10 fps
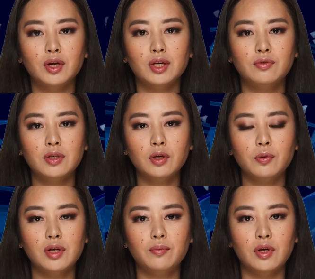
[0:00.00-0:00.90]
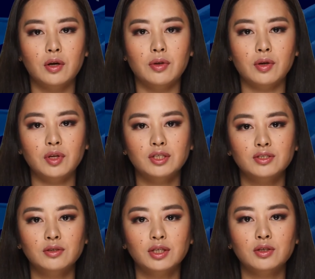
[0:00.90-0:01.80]
Good afternoon and welcome to
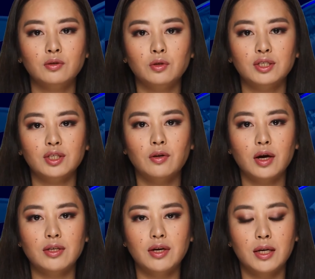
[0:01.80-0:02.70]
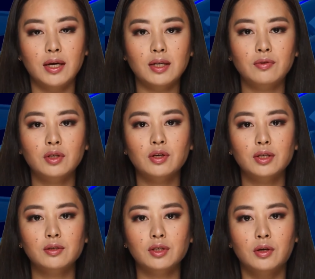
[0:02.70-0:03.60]
Boston Asian Radio and TV
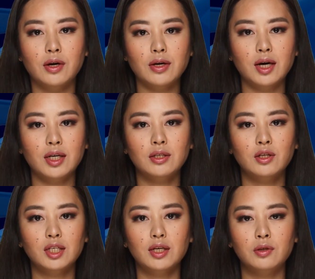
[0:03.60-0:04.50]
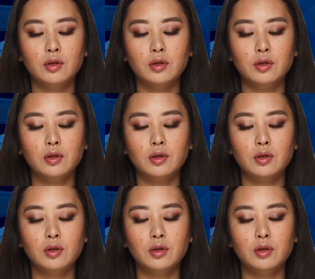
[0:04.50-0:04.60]
English Daily News Today. I